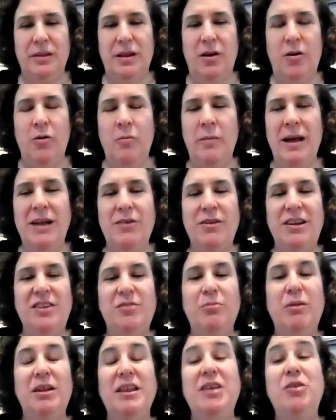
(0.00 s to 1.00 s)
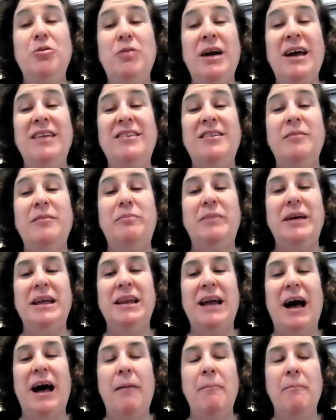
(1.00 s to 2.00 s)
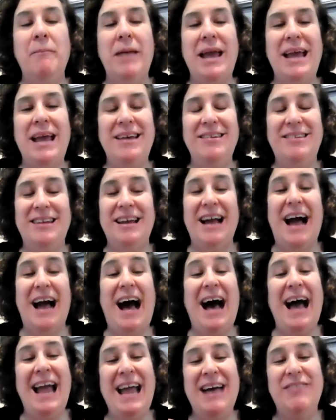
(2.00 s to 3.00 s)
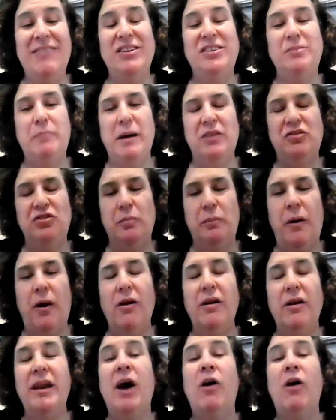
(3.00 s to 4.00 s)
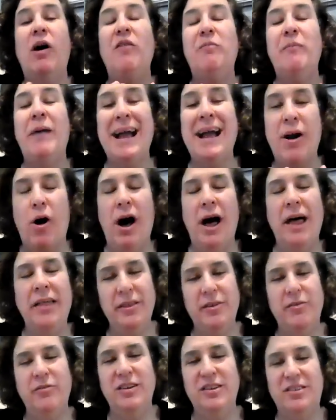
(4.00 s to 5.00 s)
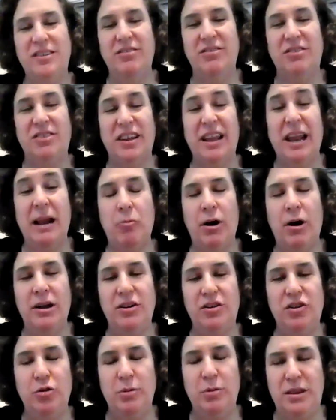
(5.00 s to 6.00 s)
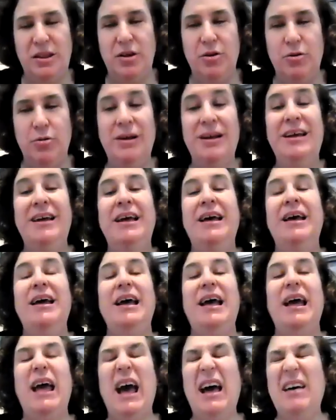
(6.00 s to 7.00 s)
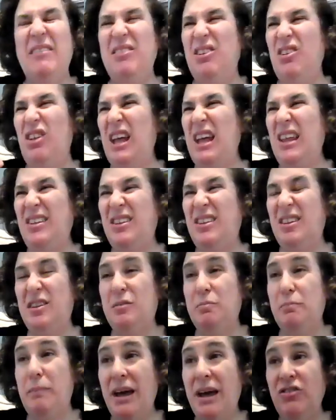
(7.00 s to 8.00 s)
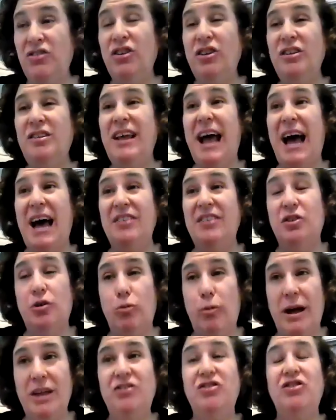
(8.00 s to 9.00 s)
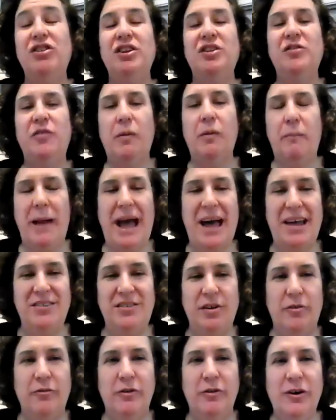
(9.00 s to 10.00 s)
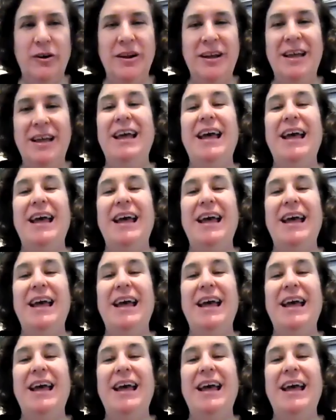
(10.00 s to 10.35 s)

Oh my goodness. Well, you guys have been amazing. I have a special part now of my author visits that I want to do with you. Uh, it's special to ask questions for Passover,